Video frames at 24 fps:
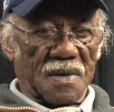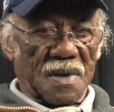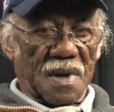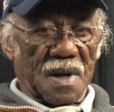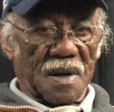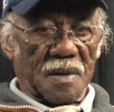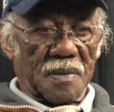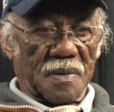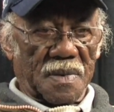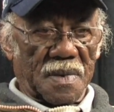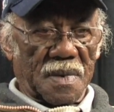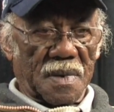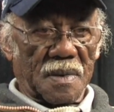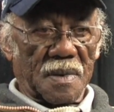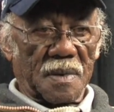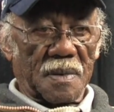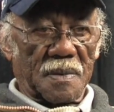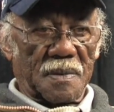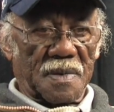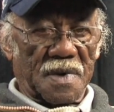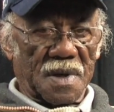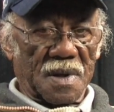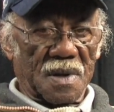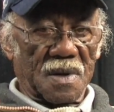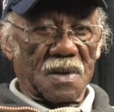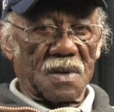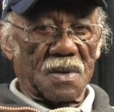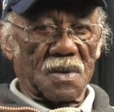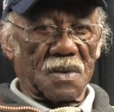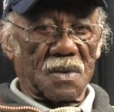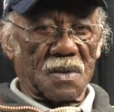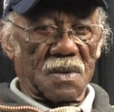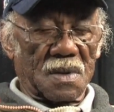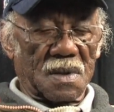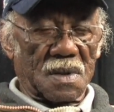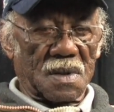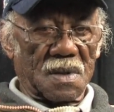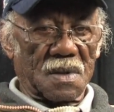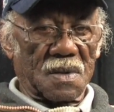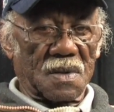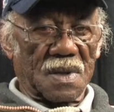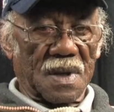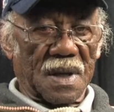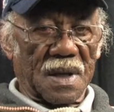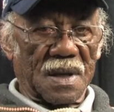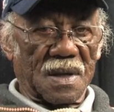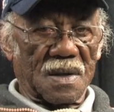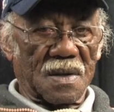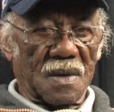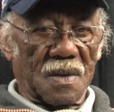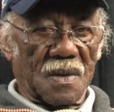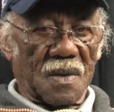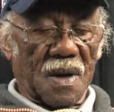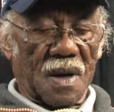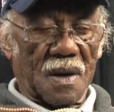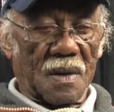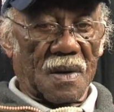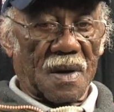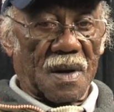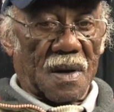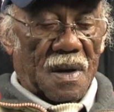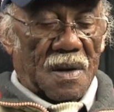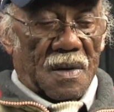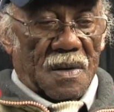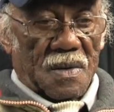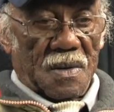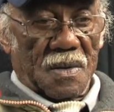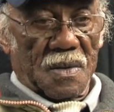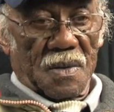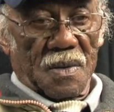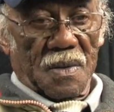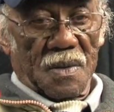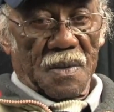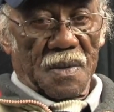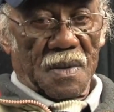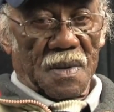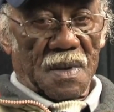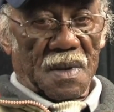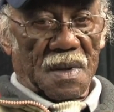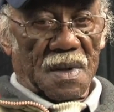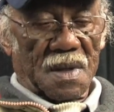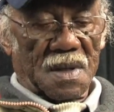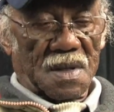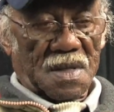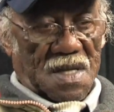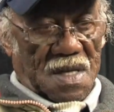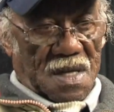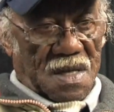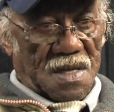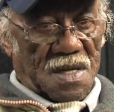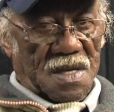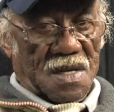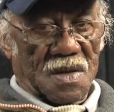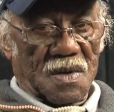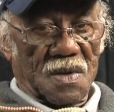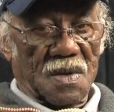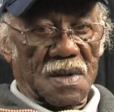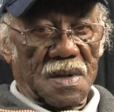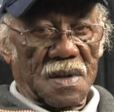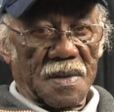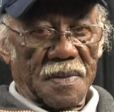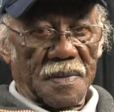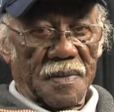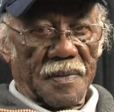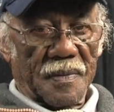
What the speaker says: You had to be pretty cool to do that. So I learned to adjust to it.